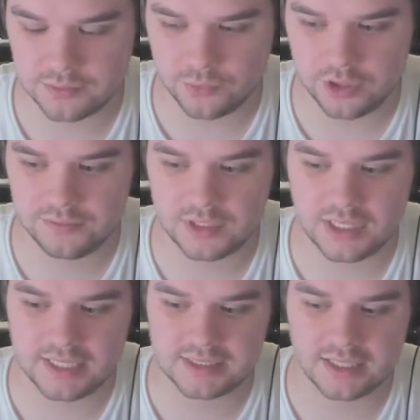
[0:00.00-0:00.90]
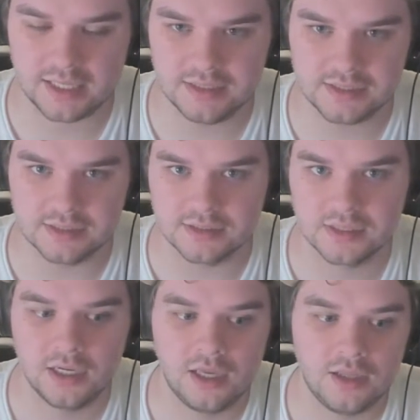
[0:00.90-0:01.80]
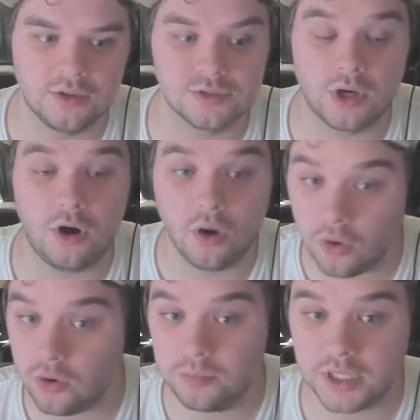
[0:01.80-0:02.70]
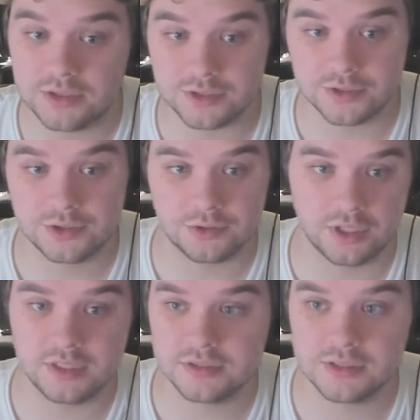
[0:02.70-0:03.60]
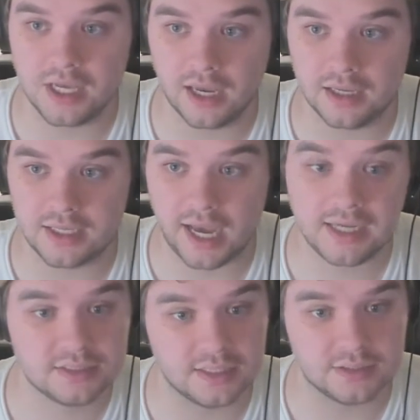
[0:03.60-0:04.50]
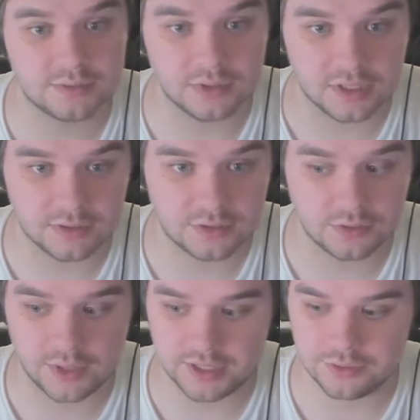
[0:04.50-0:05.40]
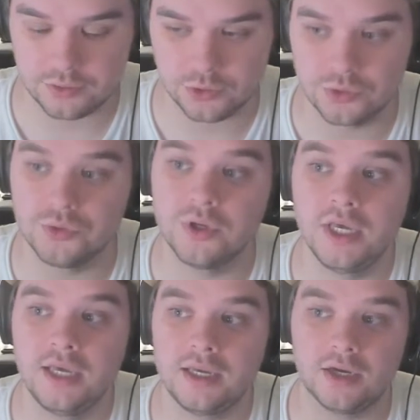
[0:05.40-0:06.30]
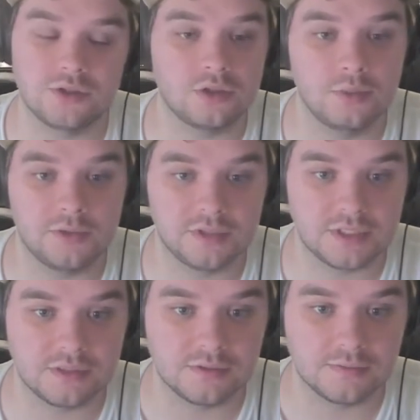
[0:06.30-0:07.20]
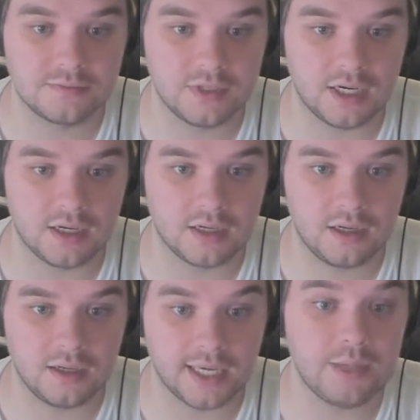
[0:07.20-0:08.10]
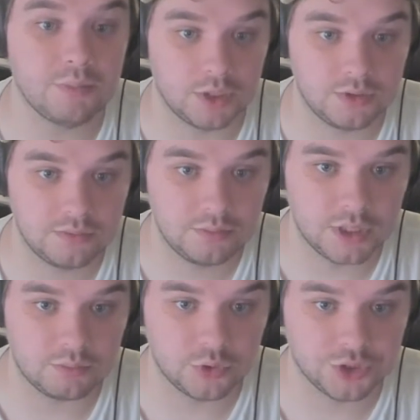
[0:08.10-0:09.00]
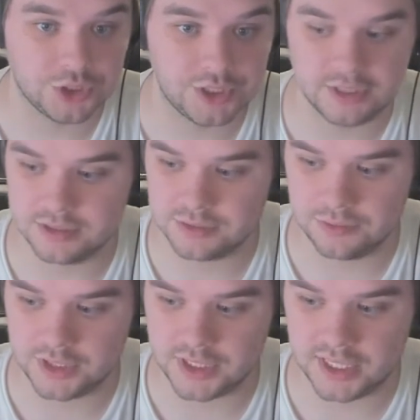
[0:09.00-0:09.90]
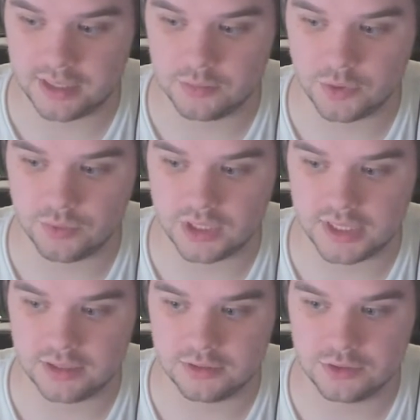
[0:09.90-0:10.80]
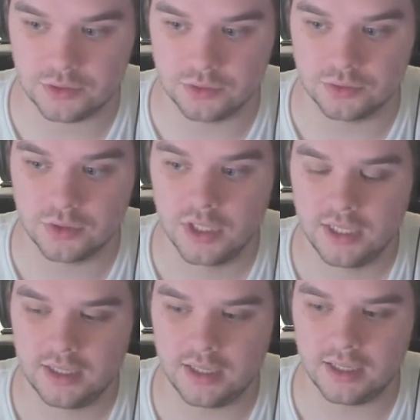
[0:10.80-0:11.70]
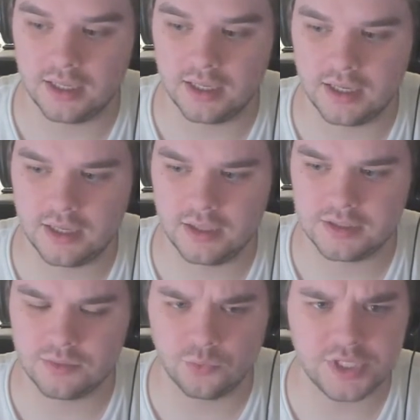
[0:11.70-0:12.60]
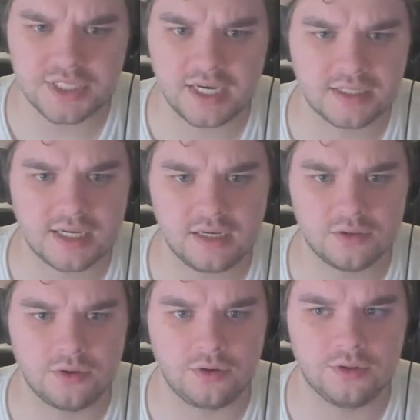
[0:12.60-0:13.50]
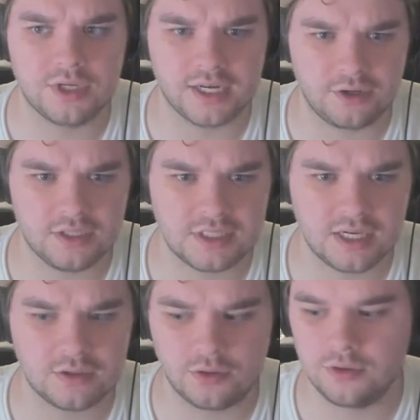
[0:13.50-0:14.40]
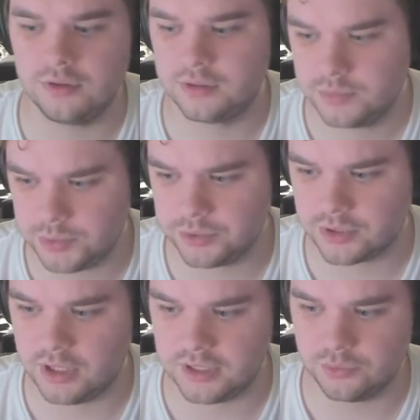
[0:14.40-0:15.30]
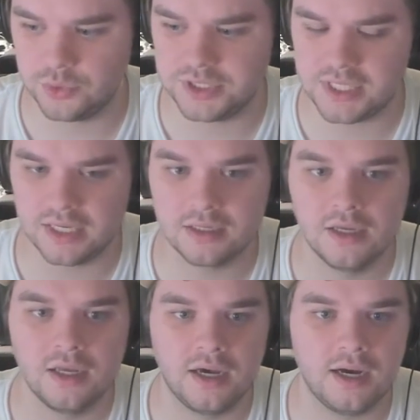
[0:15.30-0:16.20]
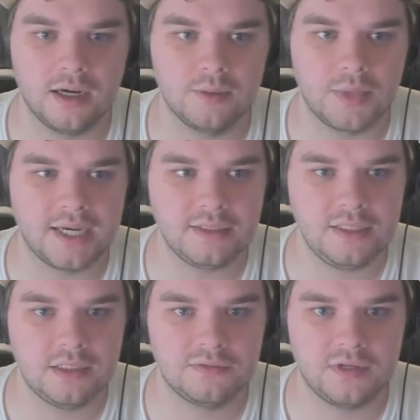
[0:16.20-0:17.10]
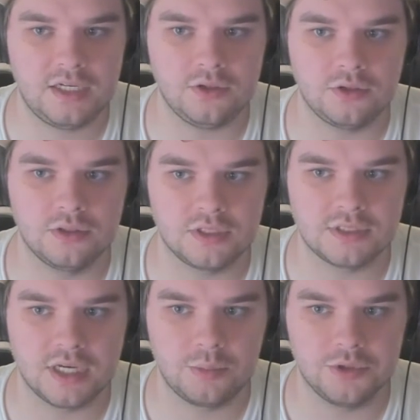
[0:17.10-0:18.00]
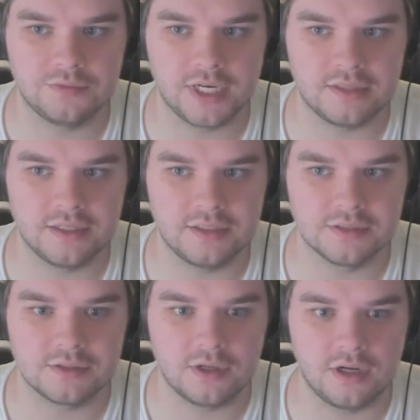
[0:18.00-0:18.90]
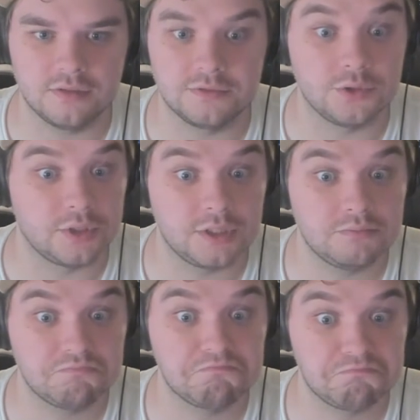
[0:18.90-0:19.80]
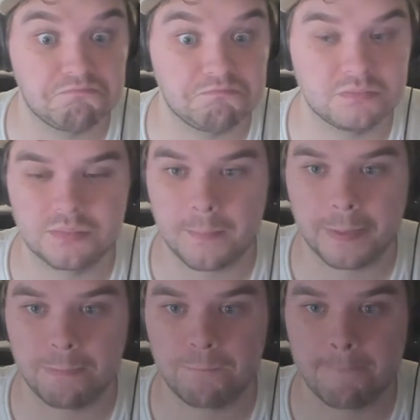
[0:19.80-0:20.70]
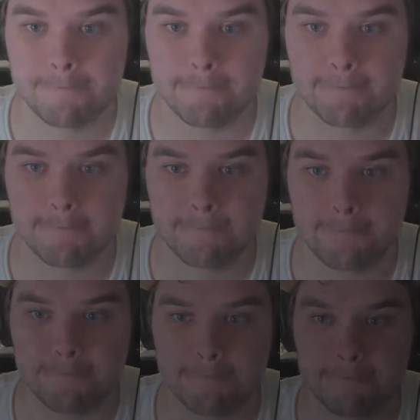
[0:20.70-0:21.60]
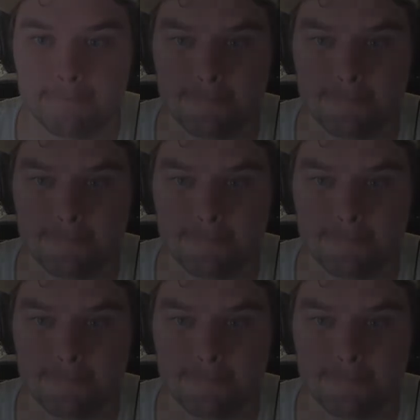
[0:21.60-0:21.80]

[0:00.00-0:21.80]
One of the last cases, there was a whole bunch of strings and assets related to a new Counter Strike Global Offensive uh, game mode being pushed into the game related to uh, it's retake, take and hold. I call it take and hold. People are calling it retake. Um, I need to find a good example of that that isn't nice. Call of Duty. Ask Gordon. It's been 11